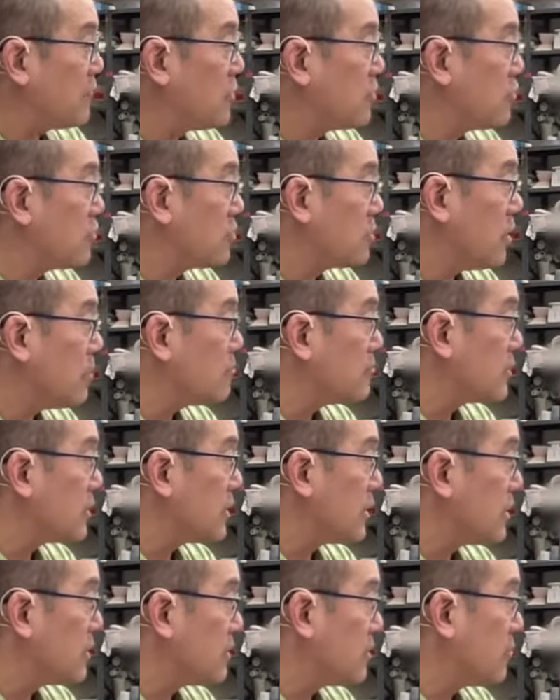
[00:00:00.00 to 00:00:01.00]
to do
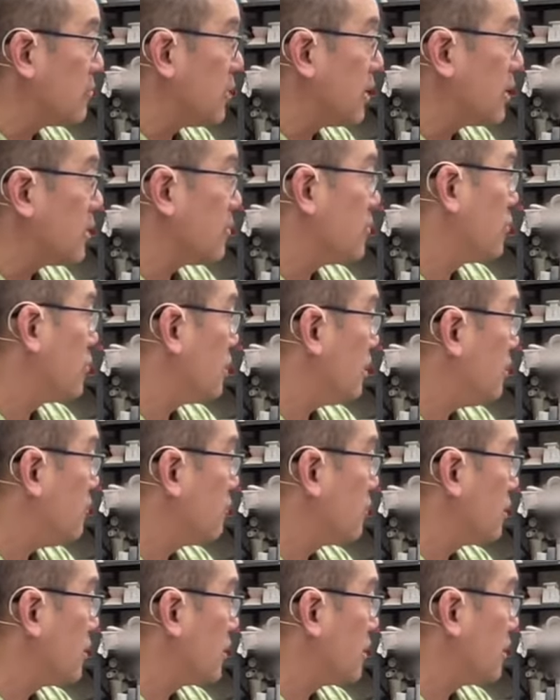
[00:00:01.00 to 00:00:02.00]
something to make it look
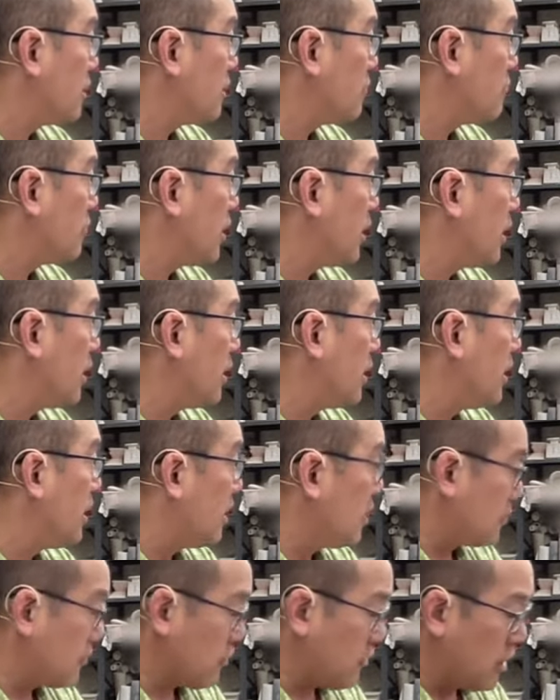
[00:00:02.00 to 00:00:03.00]
even again, right?
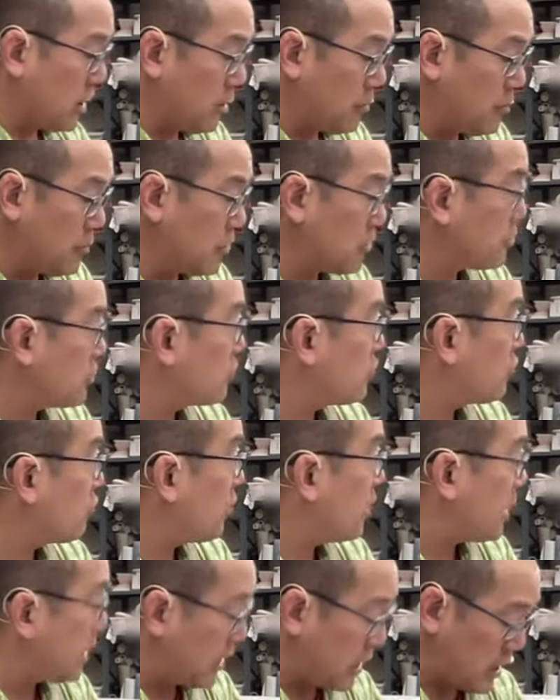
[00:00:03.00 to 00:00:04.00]
So I'll push
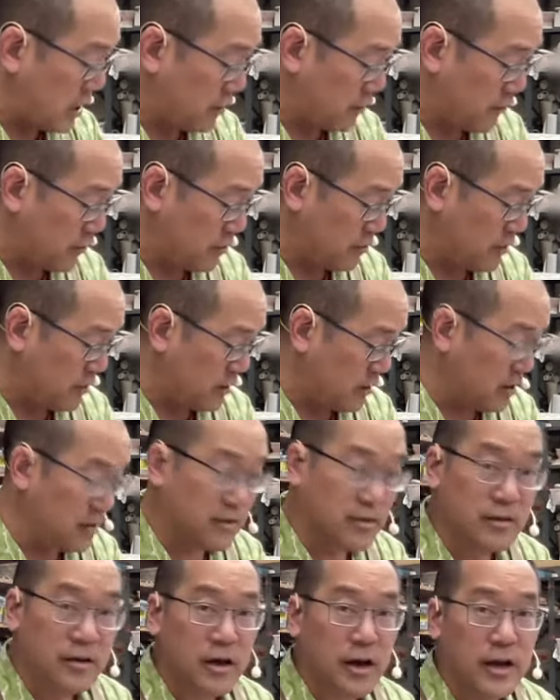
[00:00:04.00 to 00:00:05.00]
straight out from the
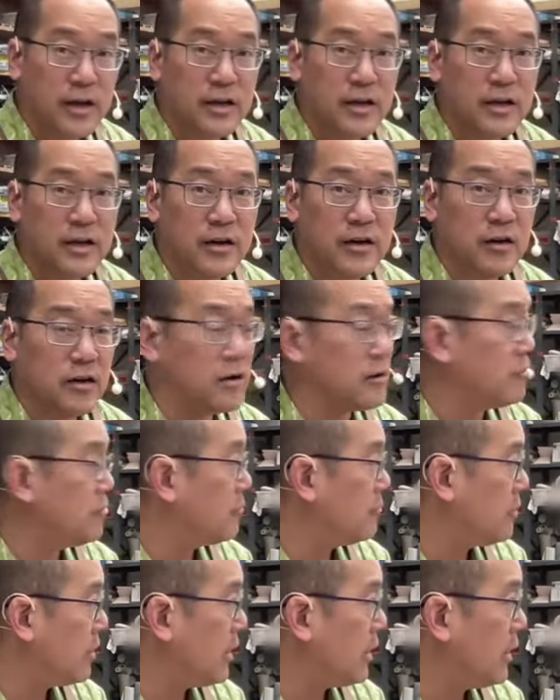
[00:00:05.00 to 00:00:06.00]
inside here,
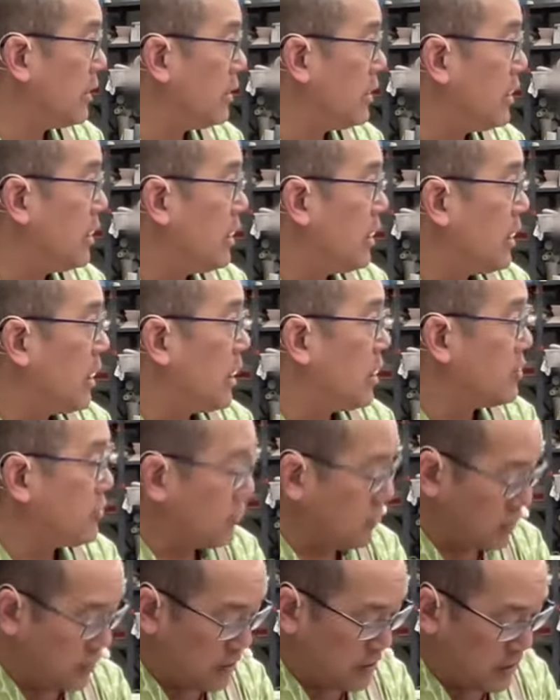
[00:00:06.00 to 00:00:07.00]
right? I'll do
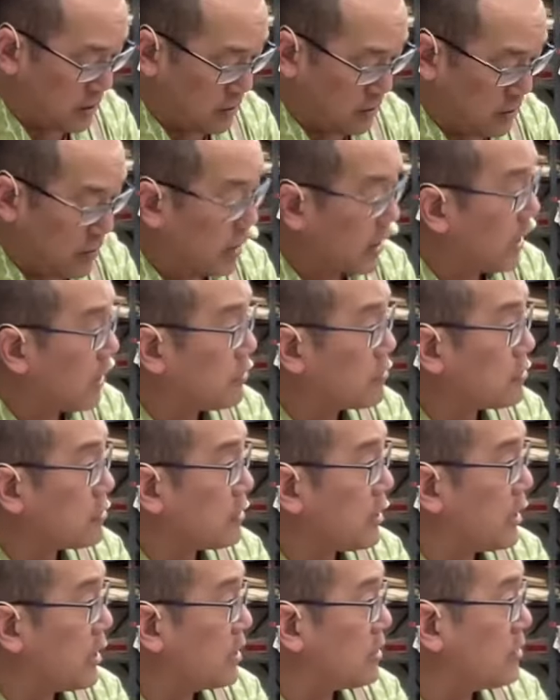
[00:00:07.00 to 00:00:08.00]
the same
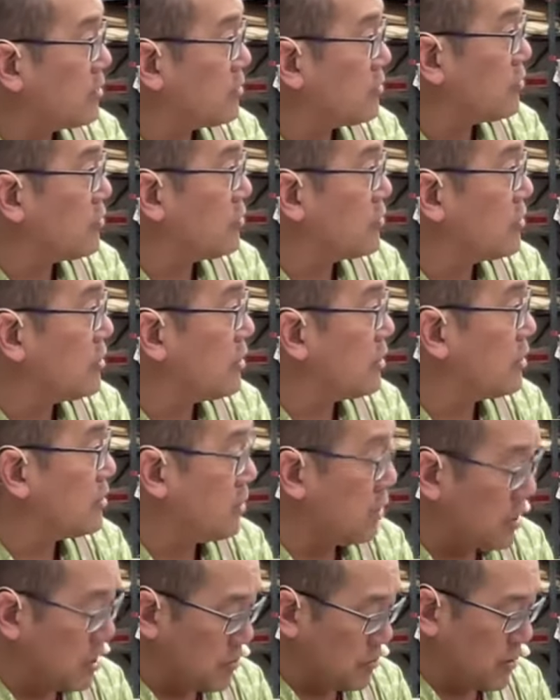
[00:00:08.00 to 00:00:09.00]
outside as doing this,
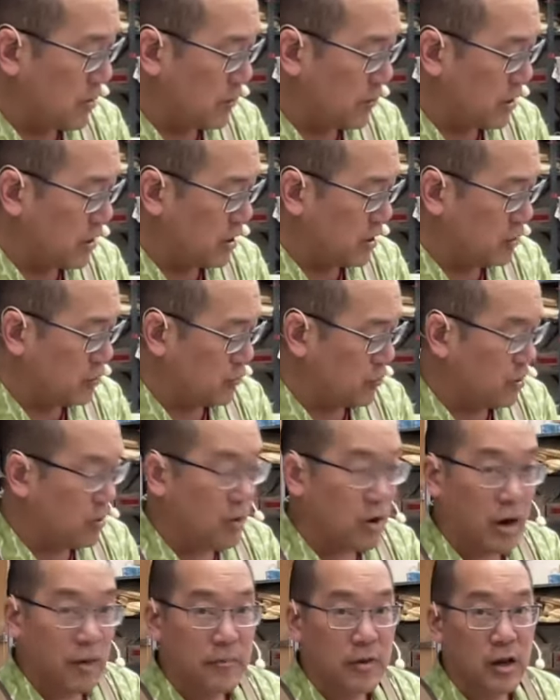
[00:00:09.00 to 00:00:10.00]
but when I throw,
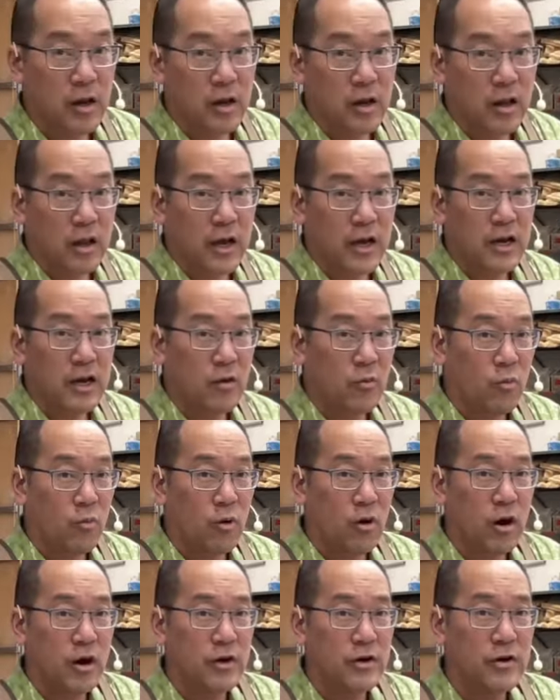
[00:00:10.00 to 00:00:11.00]
I'm gonna let it
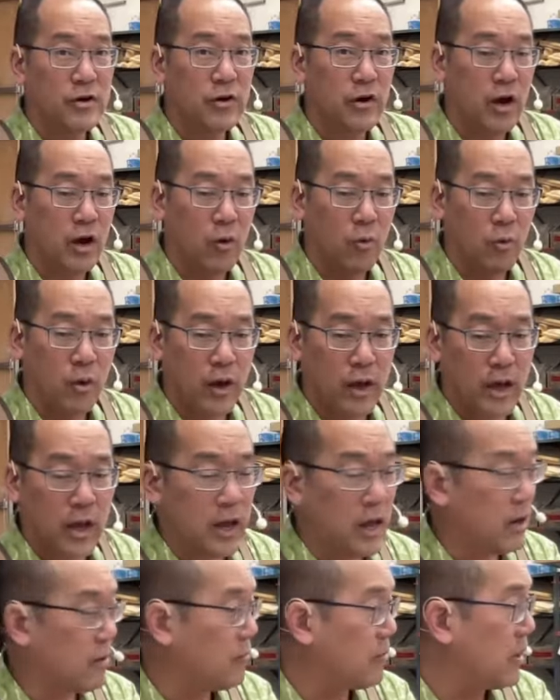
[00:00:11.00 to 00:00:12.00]
wander
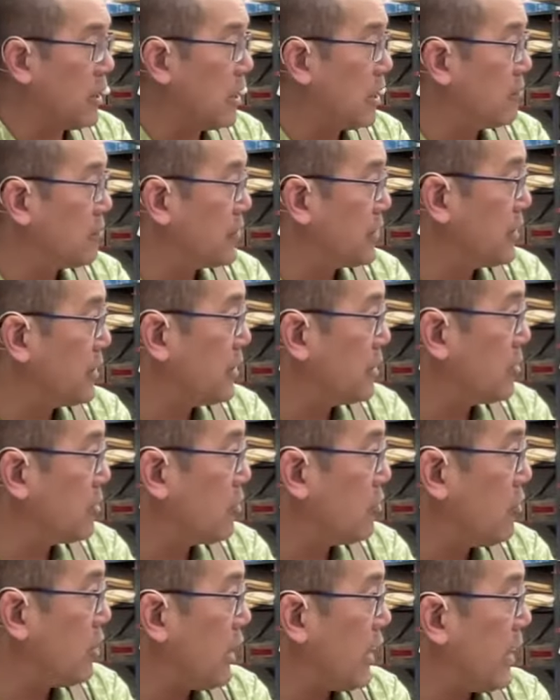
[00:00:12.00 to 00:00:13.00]
away, right? I'm gonna let it
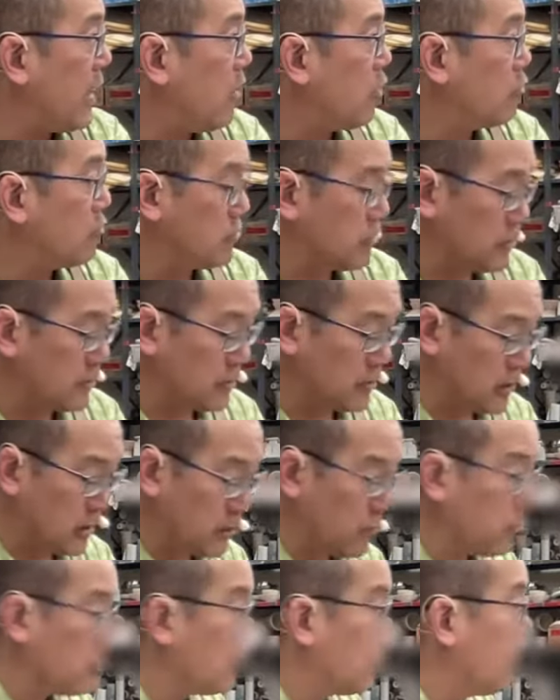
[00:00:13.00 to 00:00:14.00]
go out, just like
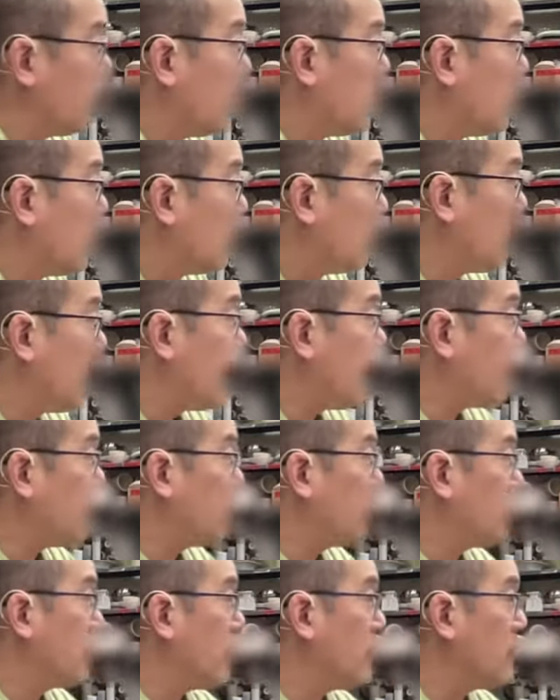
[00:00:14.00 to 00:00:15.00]
we do. But
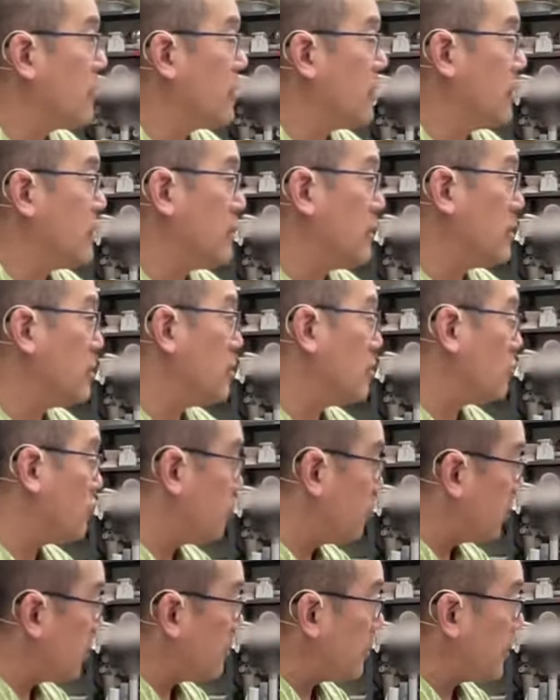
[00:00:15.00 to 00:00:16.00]
remember that this is
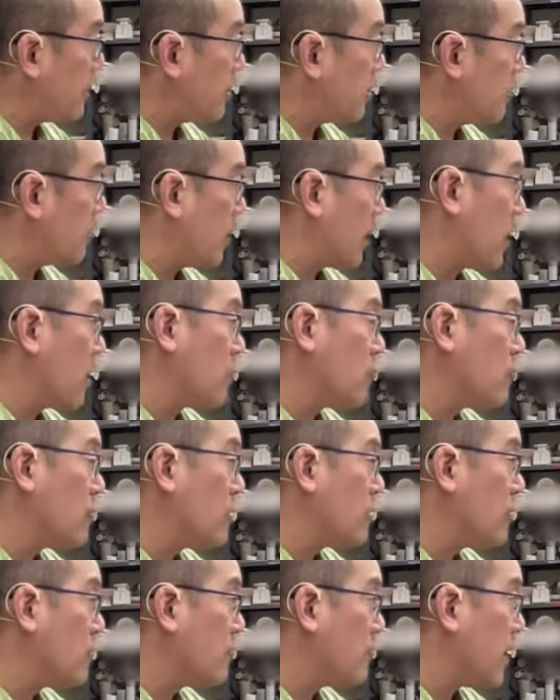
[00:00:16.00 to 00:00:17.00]
whipping around
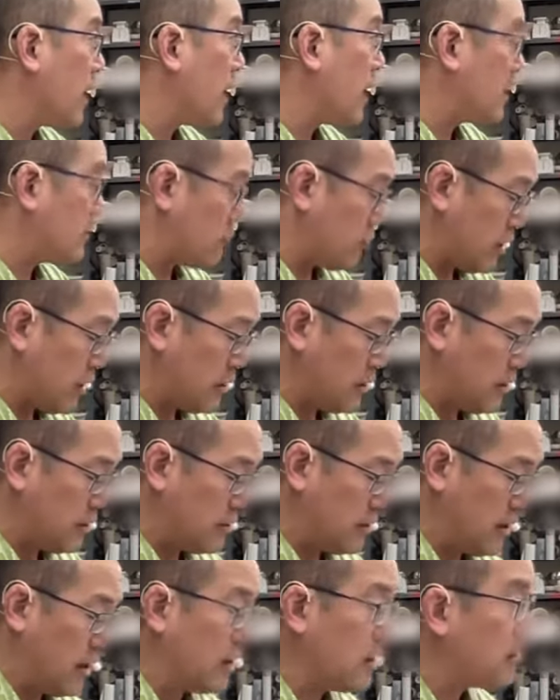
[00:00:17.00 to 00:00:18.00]
really fast, right? It's
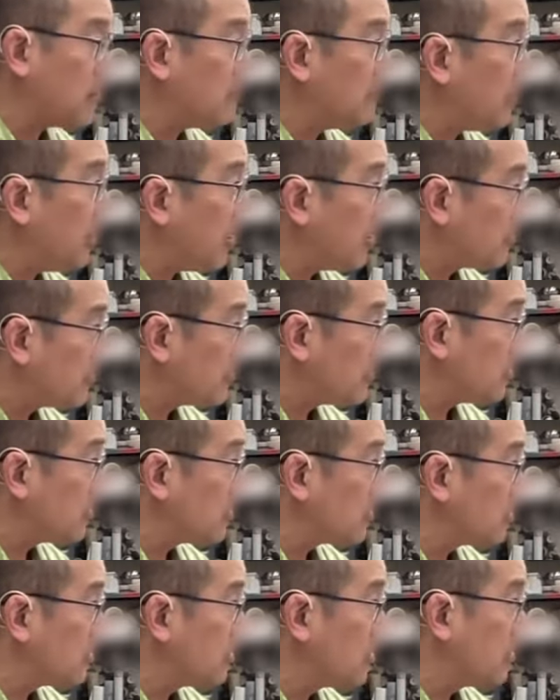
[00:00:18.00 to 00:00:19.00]
not a small
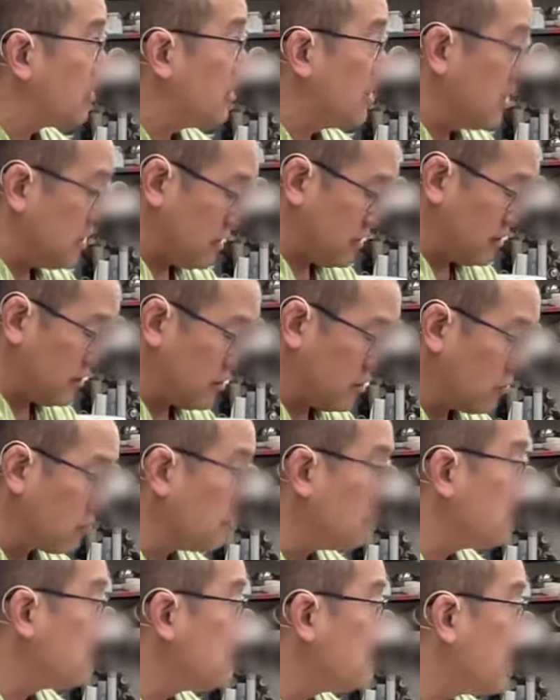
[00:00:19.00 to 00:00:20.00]
cylinder. This is
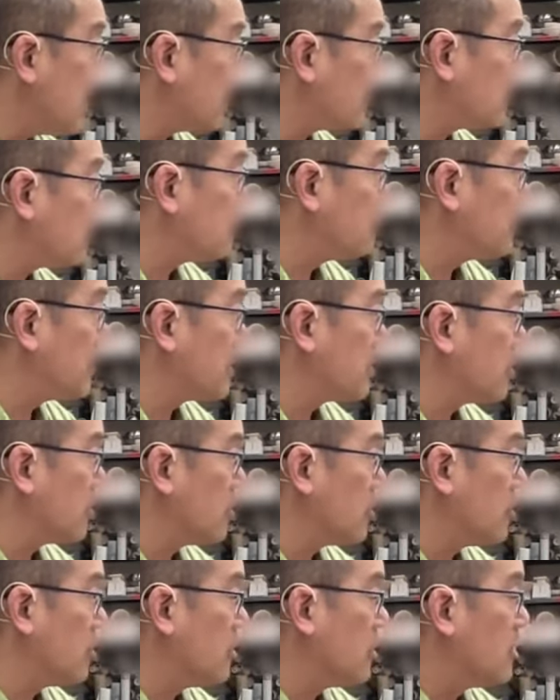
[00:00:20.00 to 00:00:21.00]
much
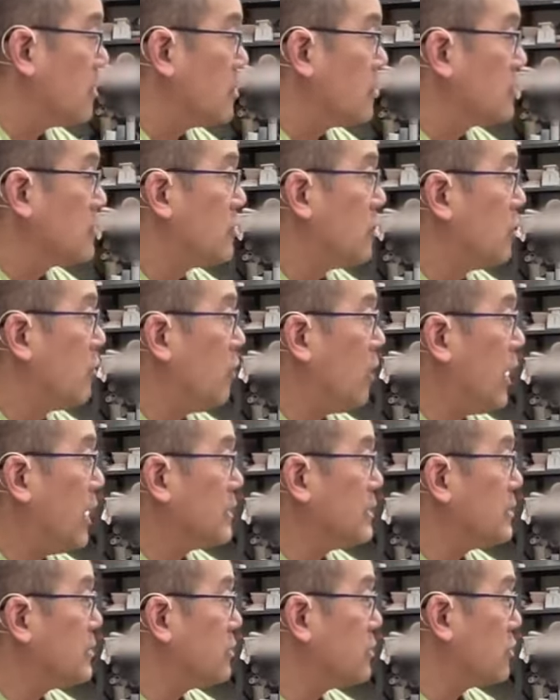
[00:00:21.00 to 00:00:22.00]
bigger. So I
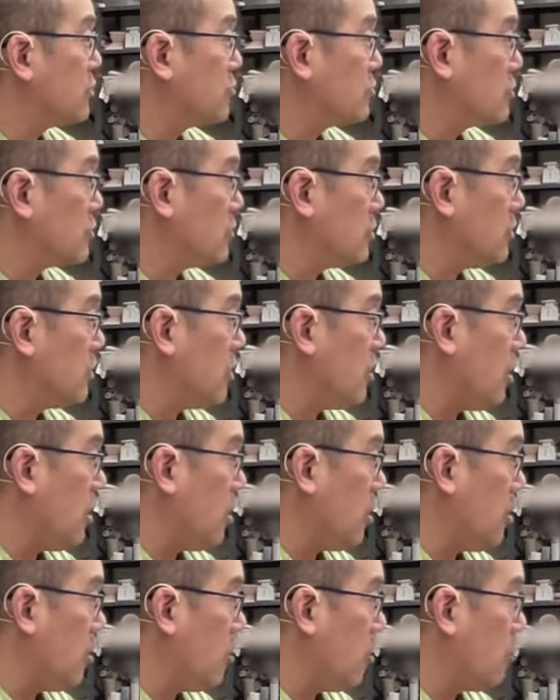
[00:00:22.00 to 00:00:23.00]
need to go
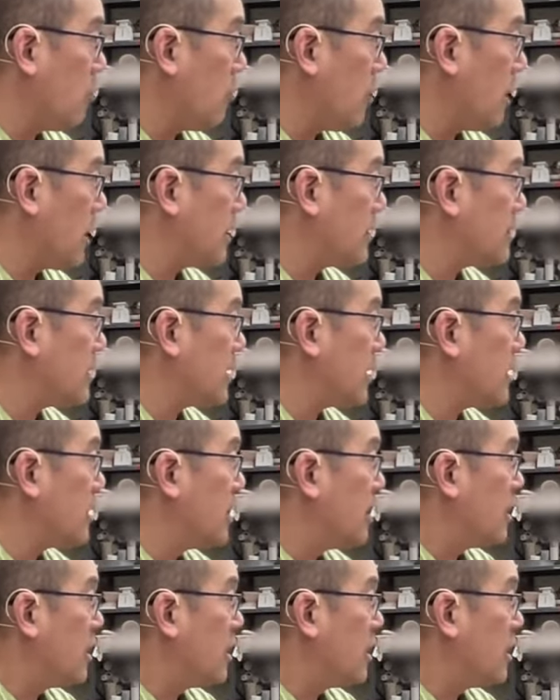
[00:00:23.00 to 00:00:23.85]
slow. Why is that?